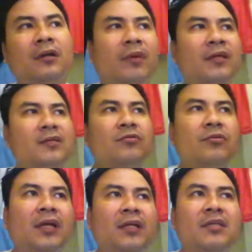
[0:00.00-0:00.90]
my
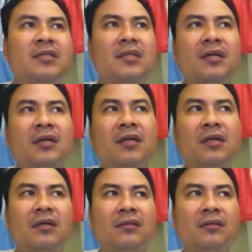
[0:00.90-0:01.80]
students'
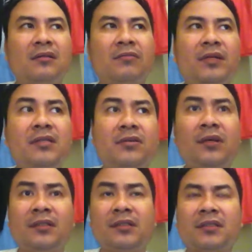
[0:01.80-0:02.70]

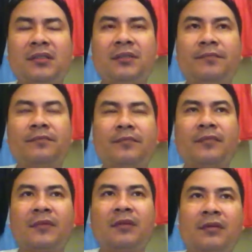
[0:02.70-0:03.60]
research,
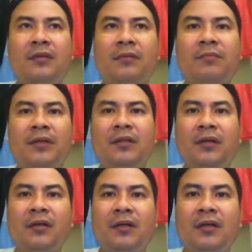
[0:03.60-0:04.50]

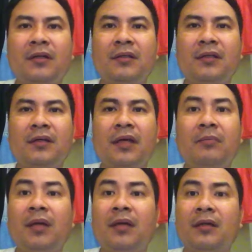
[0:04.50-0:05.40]
particularly the
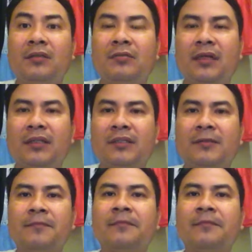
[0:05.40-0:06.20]
AB English students.